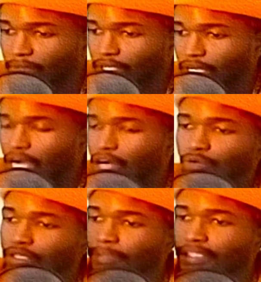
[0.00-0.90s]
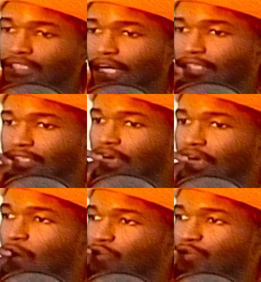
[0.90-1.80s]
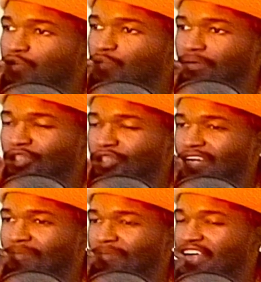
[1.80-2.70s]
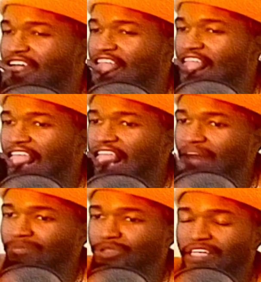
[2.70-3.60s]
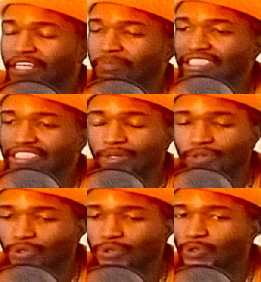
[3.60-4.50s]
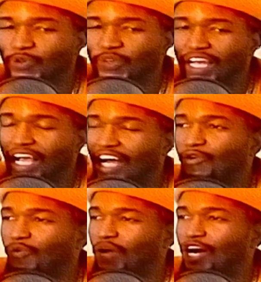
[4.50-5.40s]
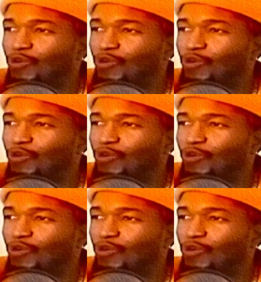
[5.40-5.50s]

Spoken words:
don't want to be toxic. I'm trying to be so cool. Like, I don't